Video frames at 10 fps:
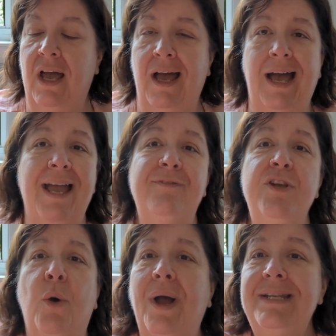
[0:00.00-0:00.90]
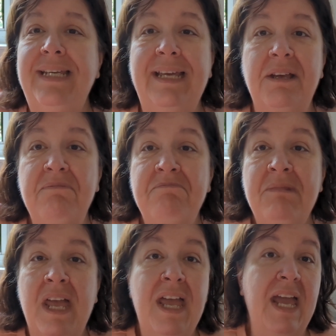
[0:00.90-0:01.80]
I have no idea
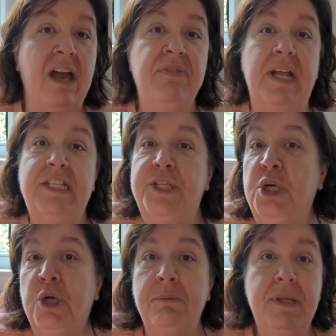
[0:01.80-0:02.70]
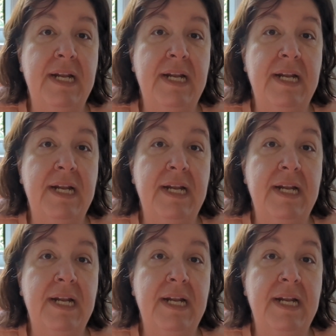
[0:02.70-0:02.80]
if that's a term